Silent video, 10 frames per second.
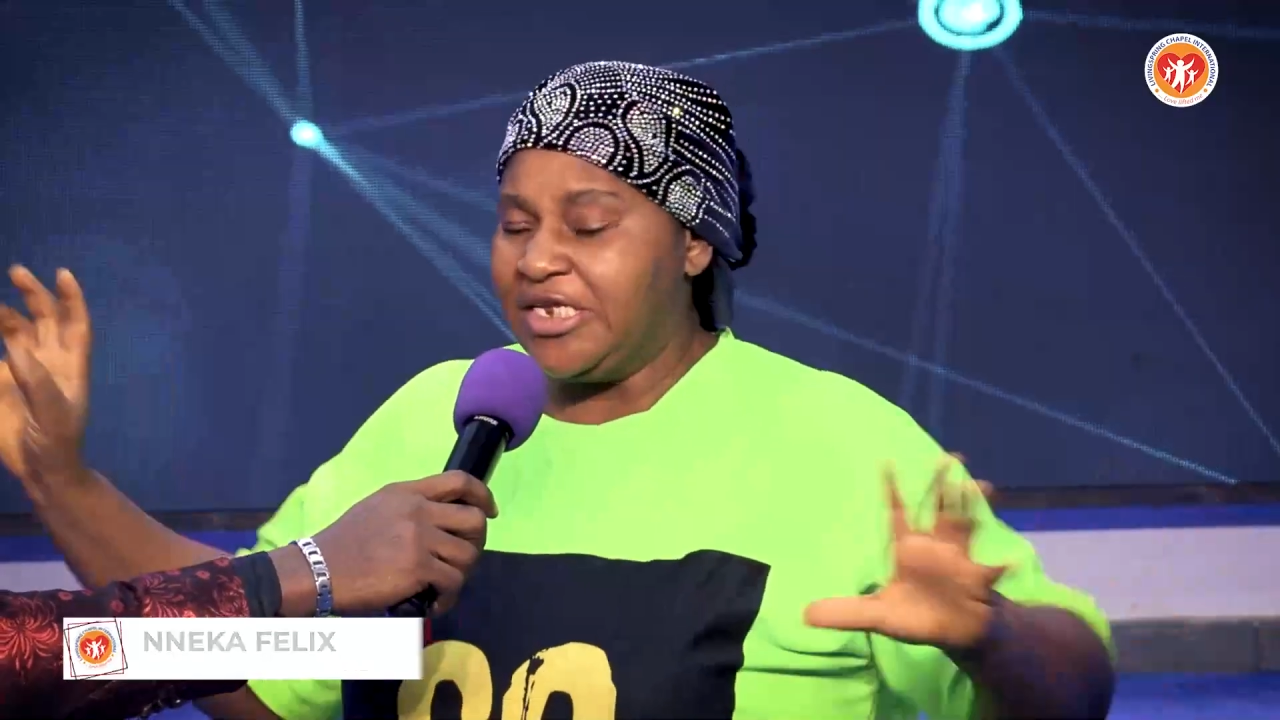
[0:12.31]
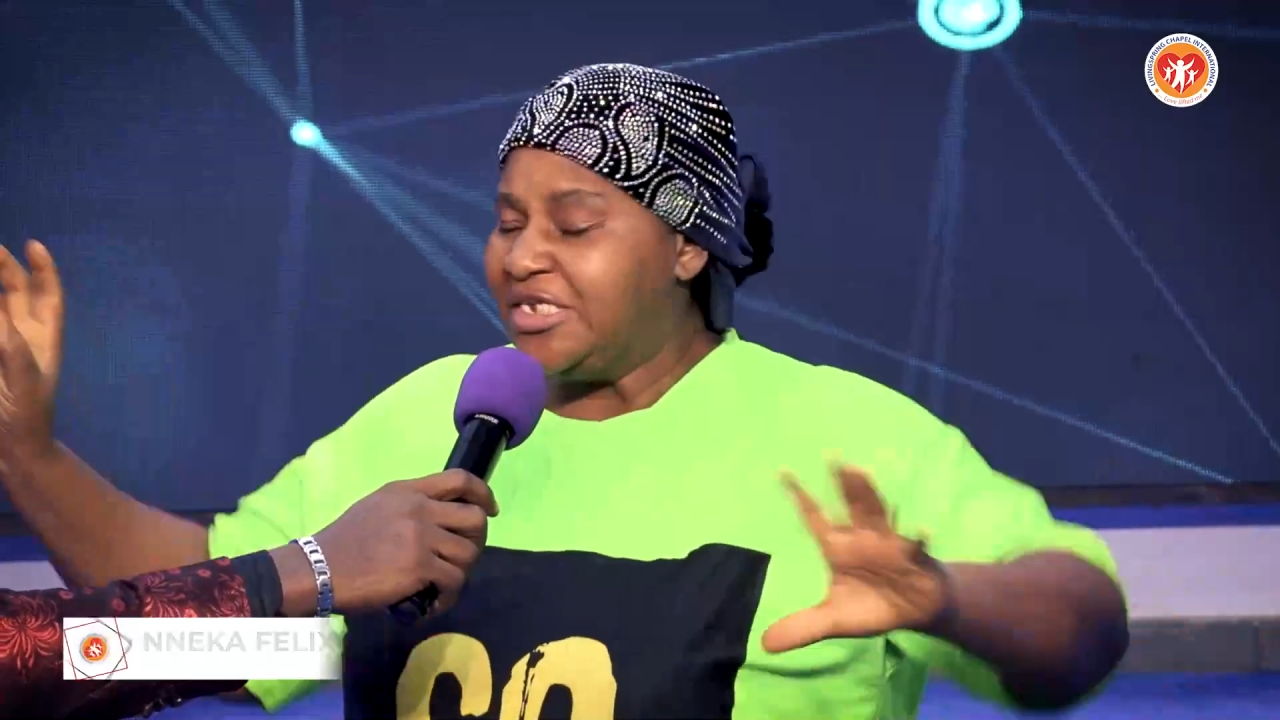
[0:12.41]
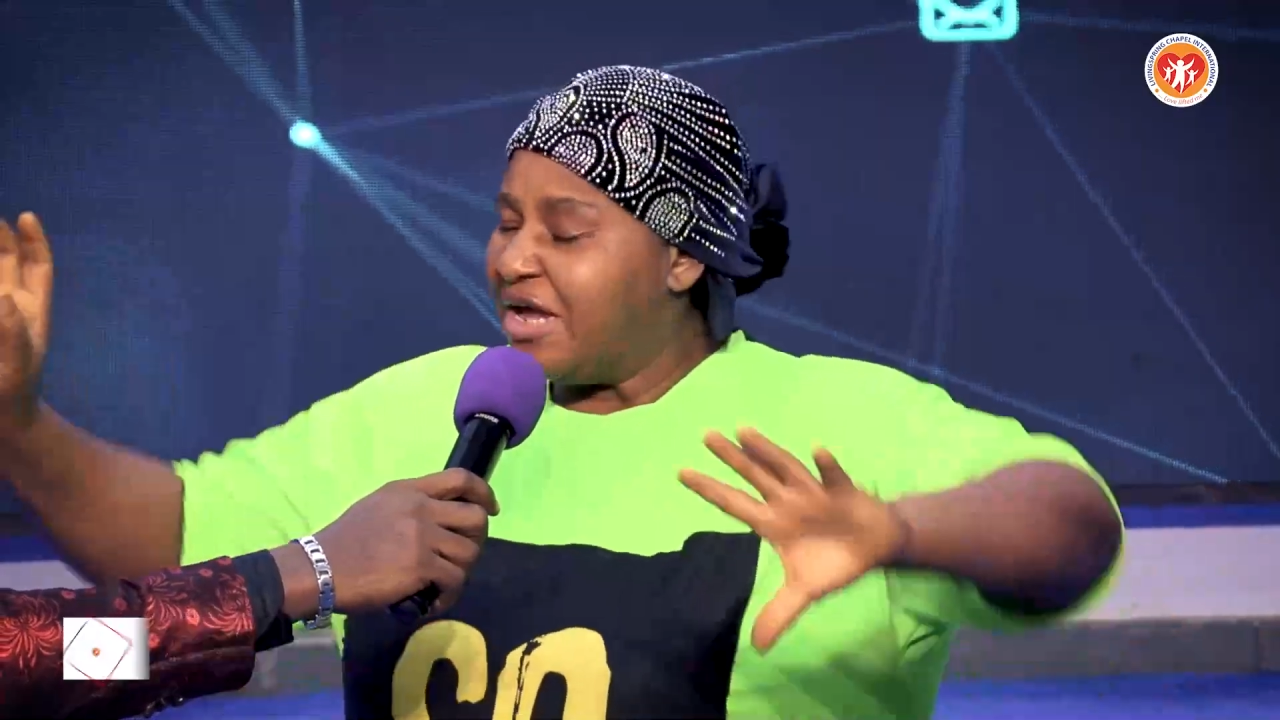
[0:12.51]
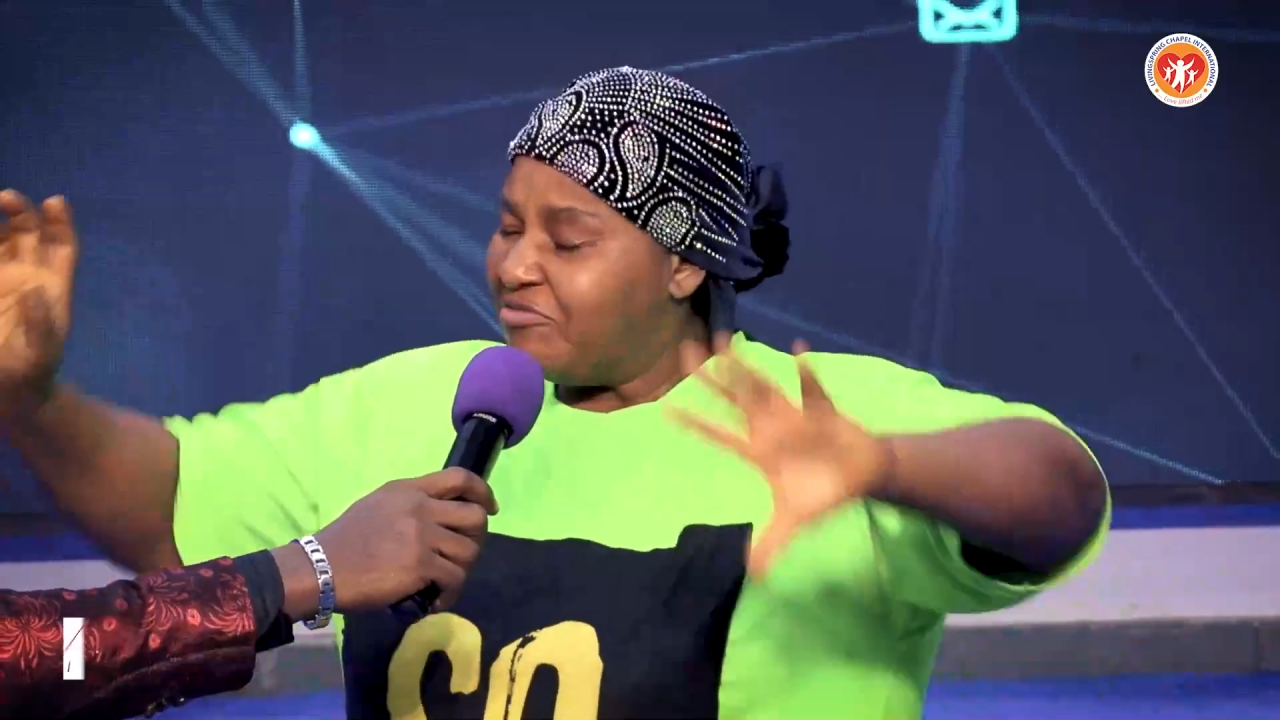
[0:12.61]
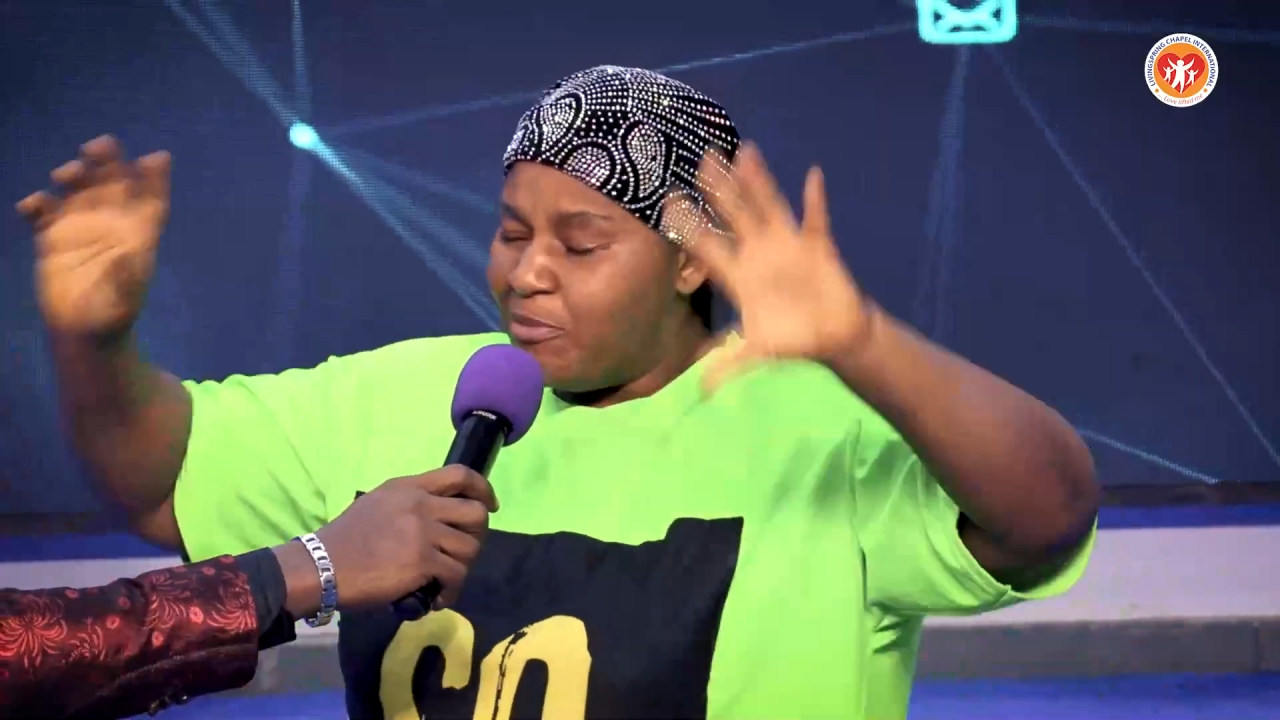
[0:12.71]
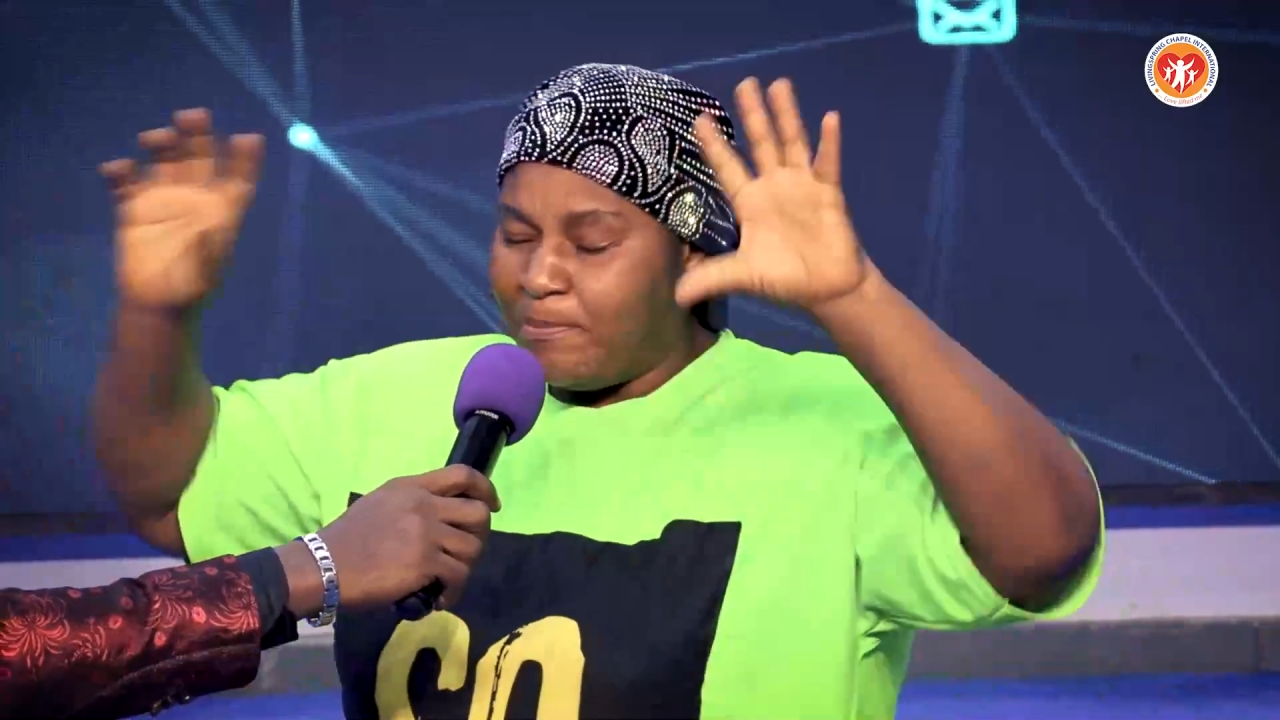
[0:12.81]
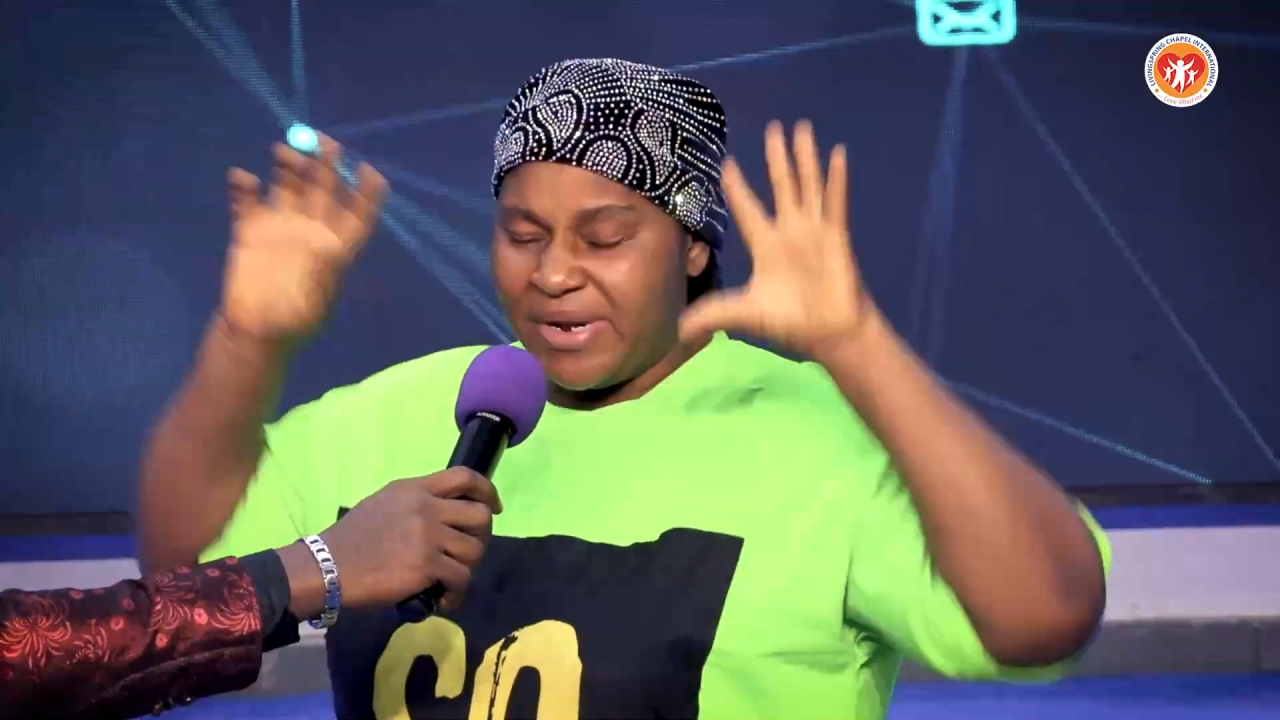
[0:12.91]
the devil